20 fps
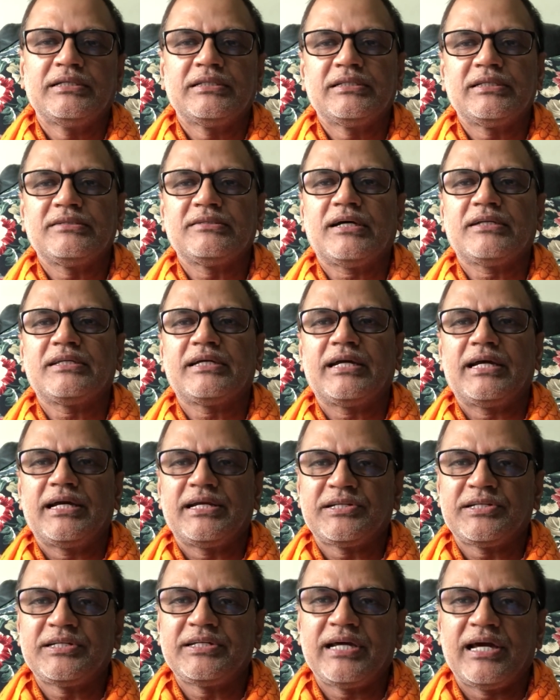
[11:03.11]
These are the
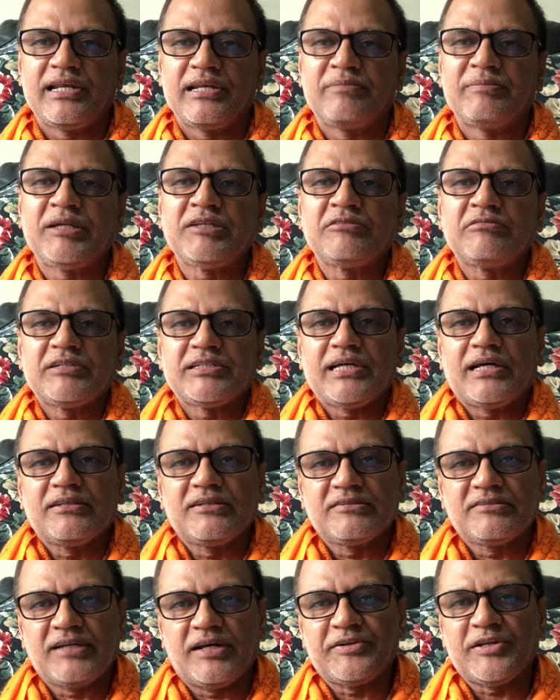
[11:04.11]
18 elements which are
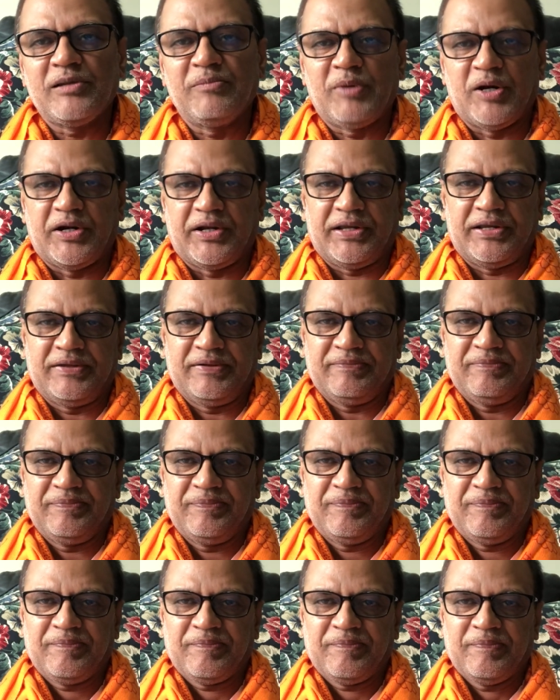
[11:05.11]
the subtle body.
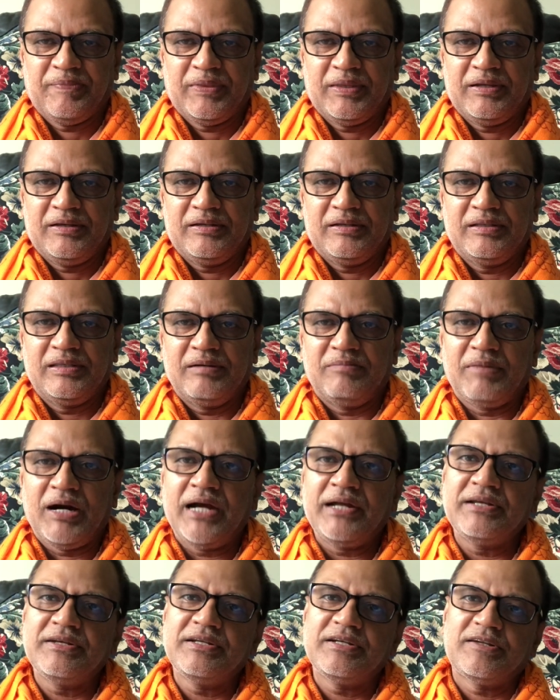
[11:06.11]
The
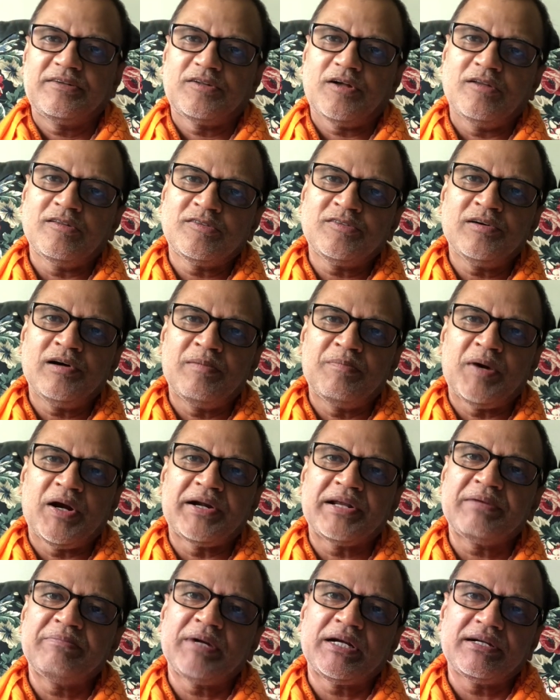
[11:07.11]
mind is also a
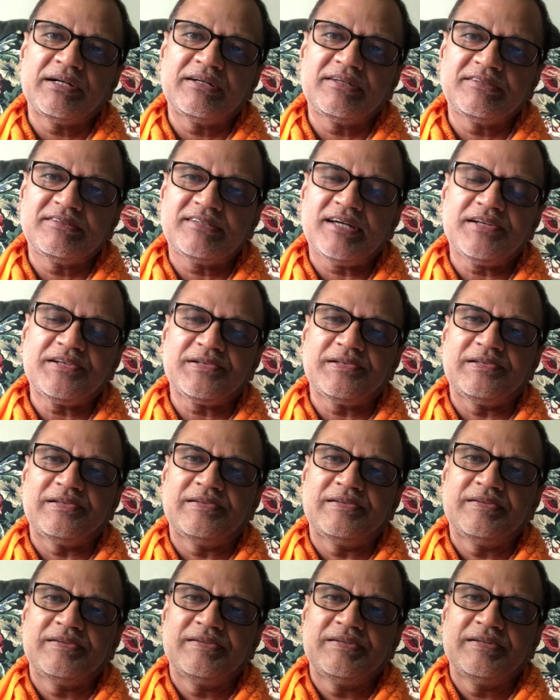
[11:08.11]
body, but it is subtle.
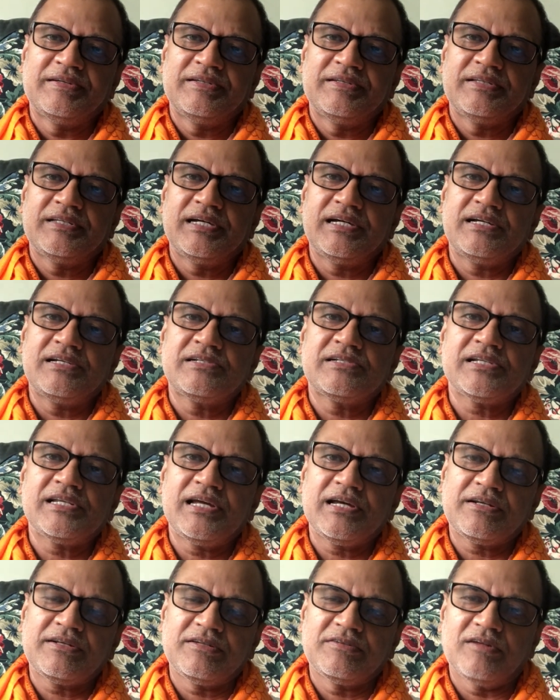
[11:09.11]
The
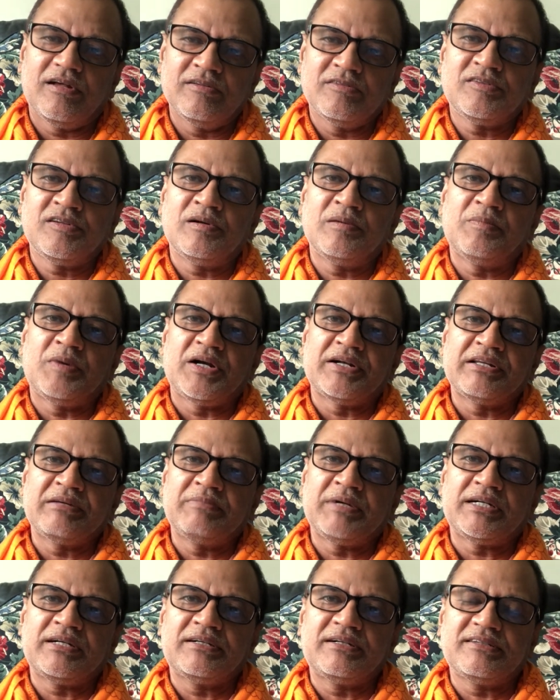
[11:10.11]
intellect is also a body,
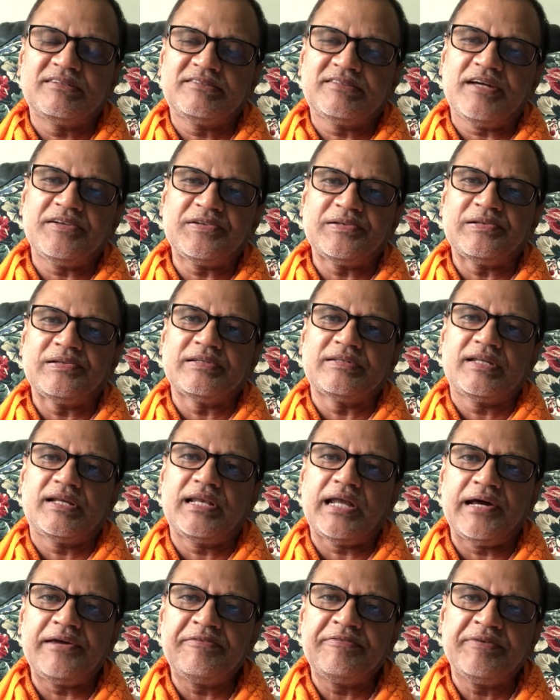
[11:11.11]
but it is subtle. The
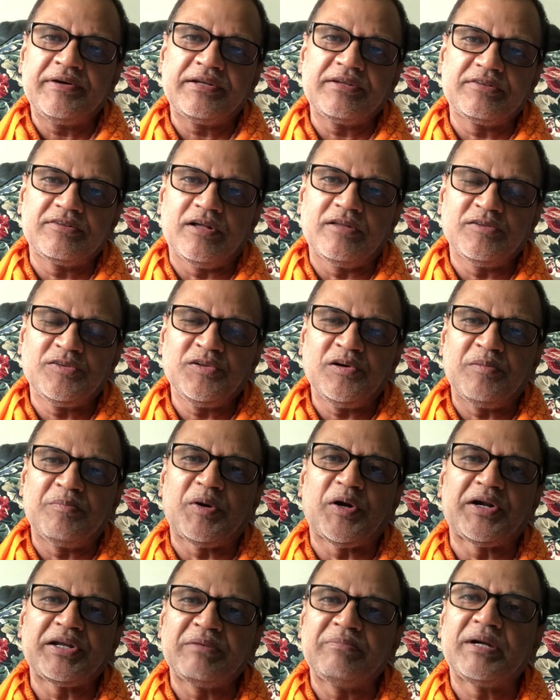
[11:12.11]
life air is also a
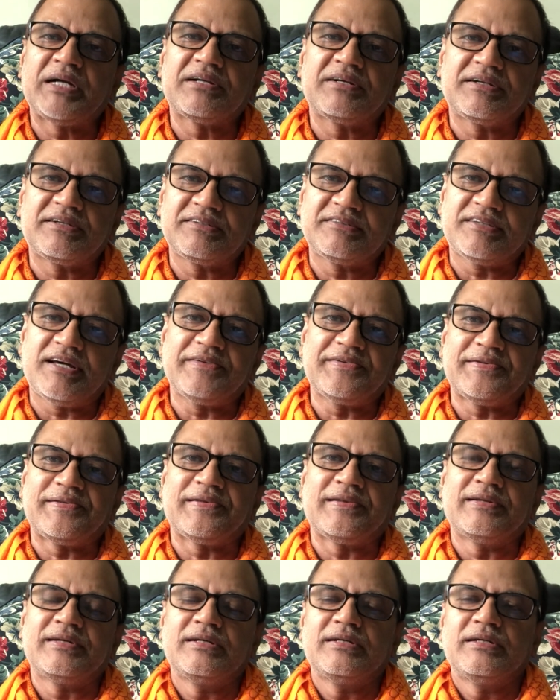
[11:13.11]
body, but it is subtle.